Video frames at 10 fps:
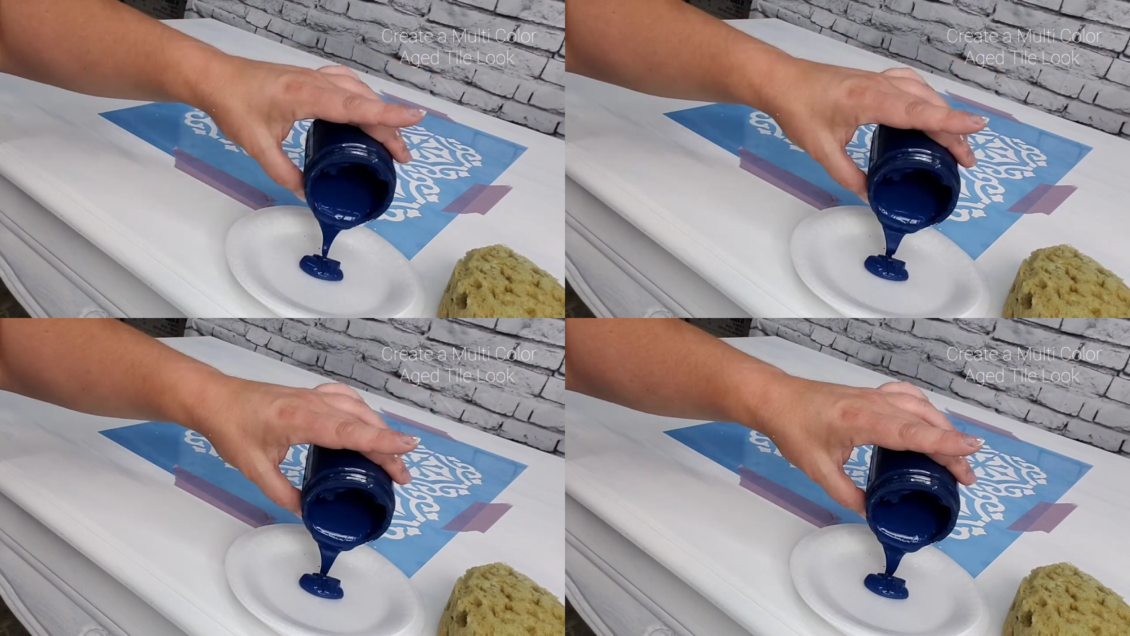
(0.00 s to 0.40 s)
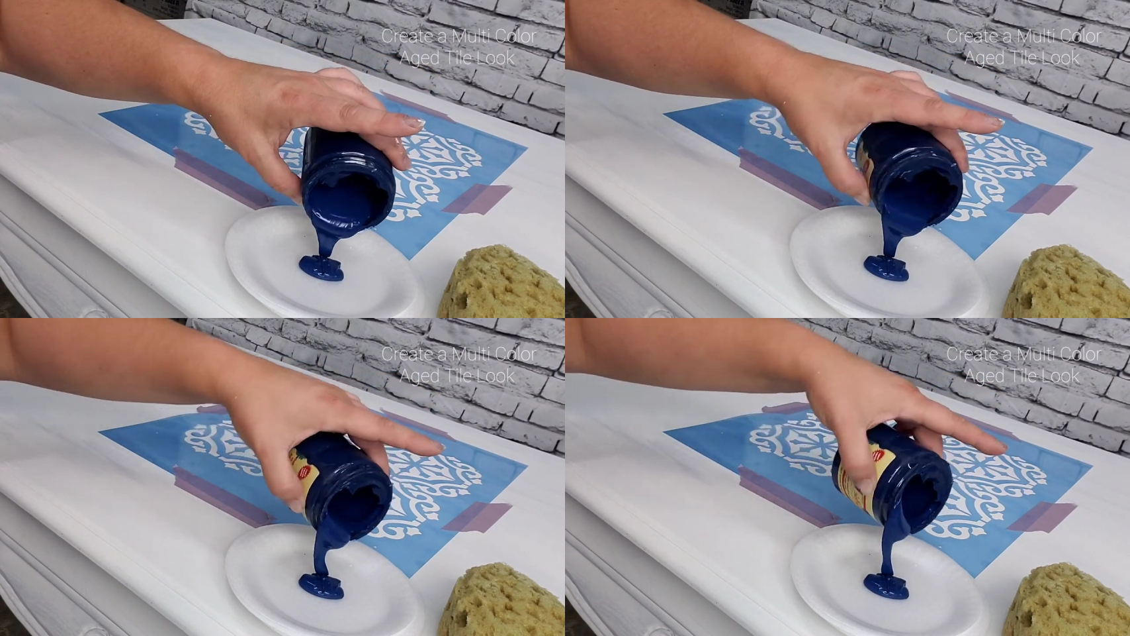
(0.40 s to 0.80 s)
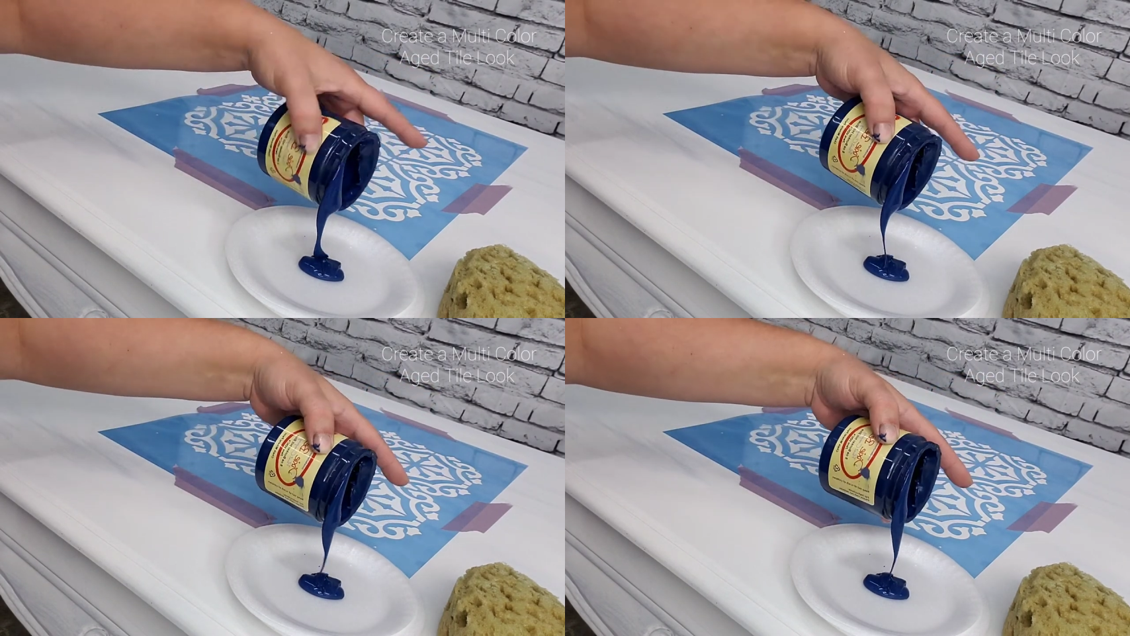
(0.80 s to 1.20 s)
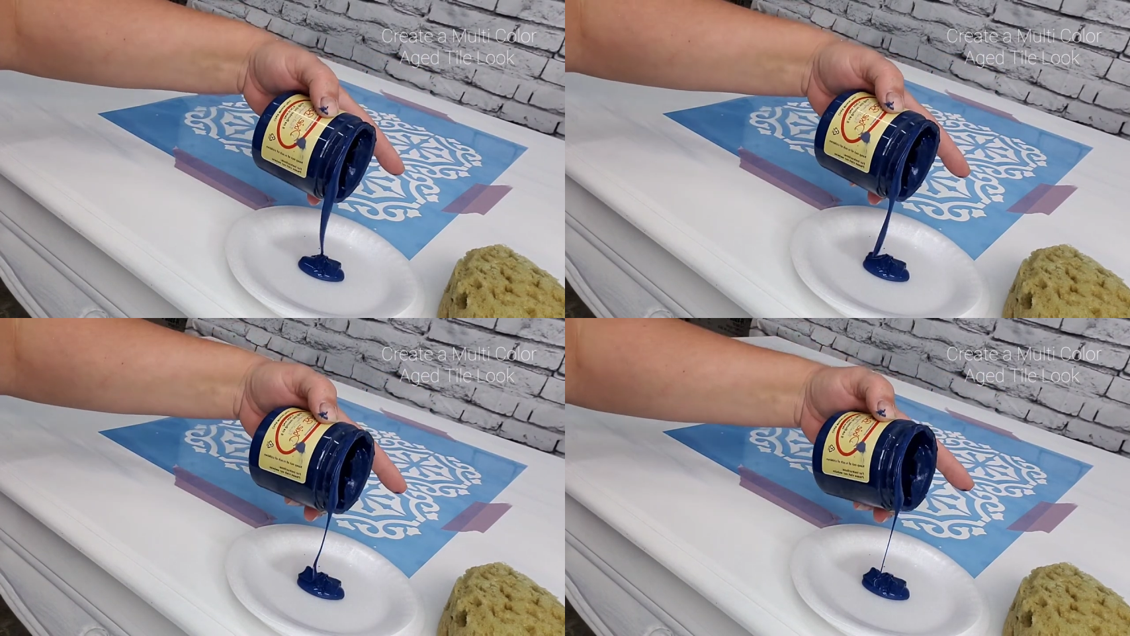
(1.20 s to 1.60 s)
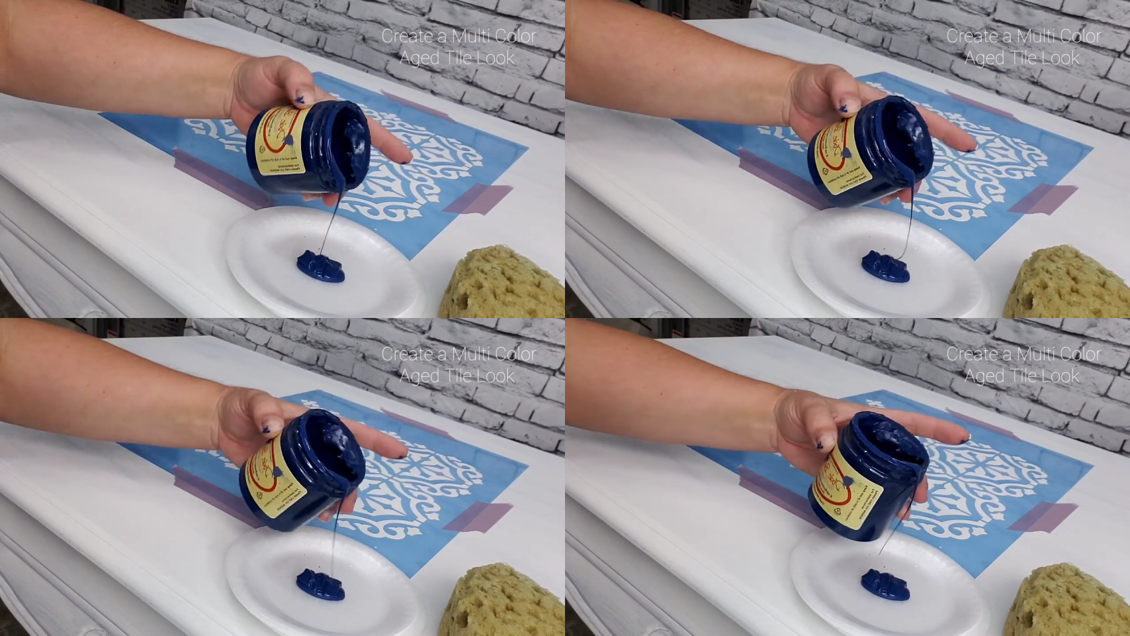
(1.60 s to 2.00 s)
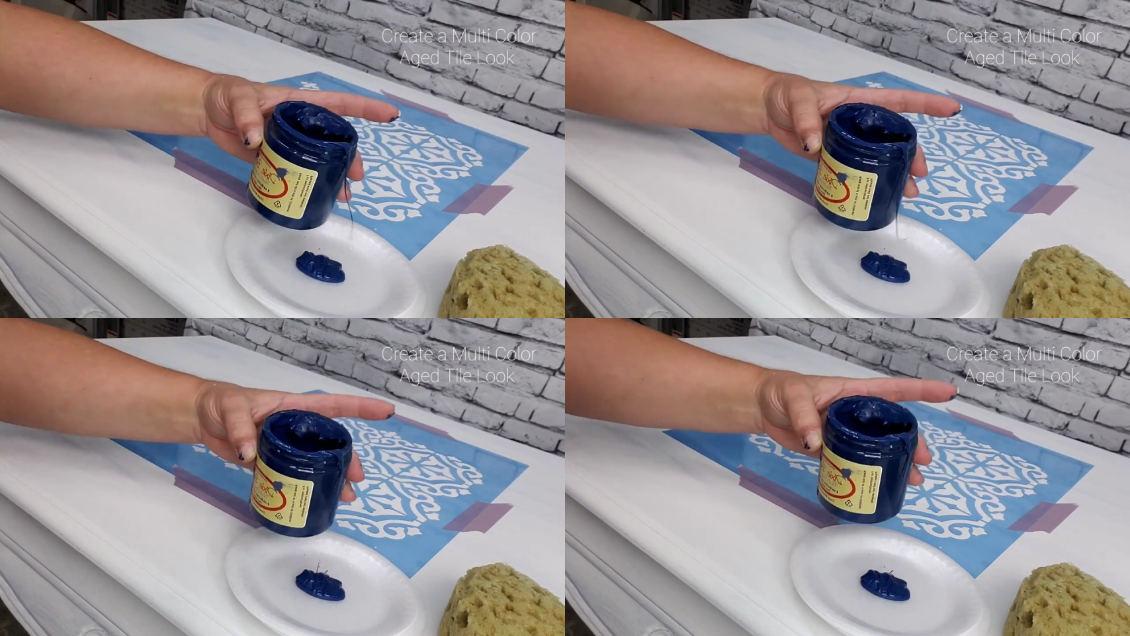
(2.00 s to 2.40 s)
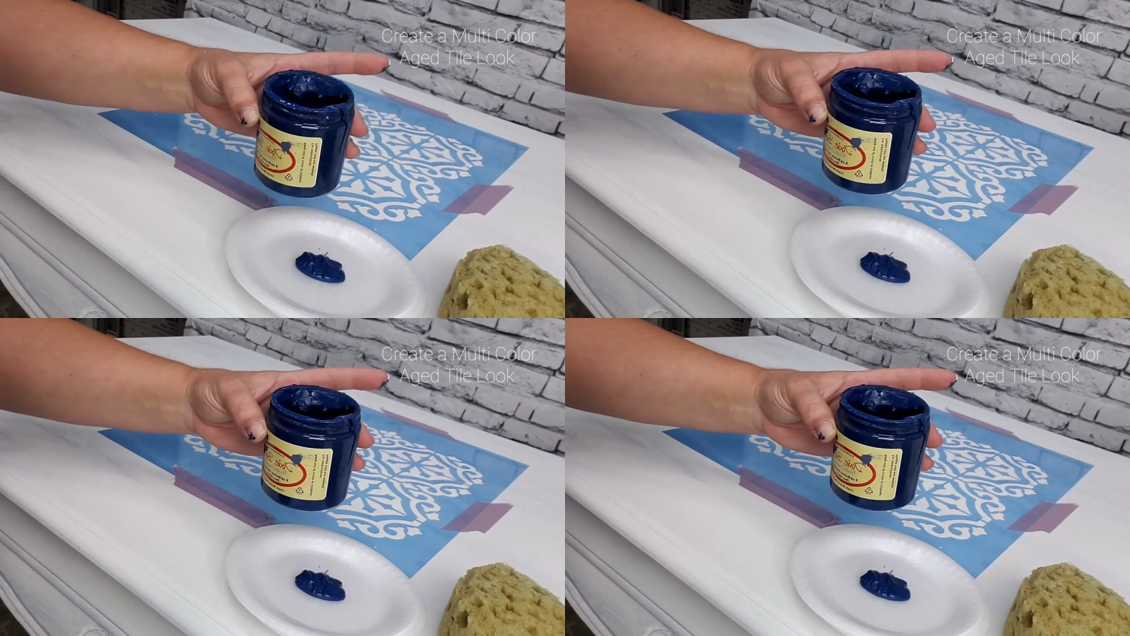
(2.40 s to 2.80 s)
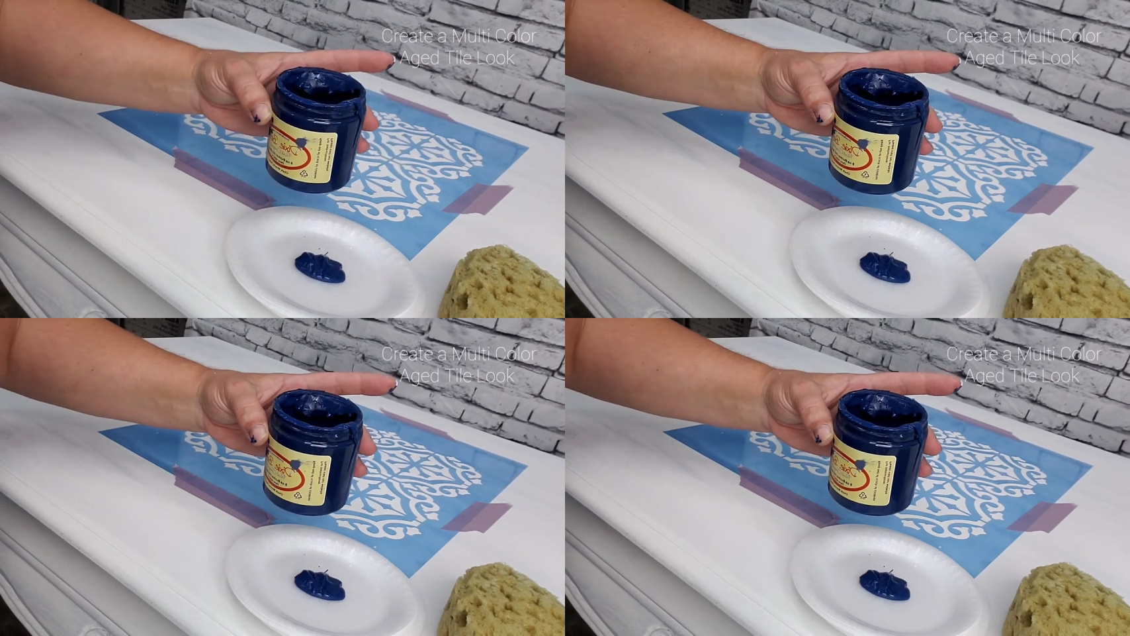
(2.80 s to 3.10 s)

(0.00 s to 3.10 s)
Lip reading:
(no speaker visible)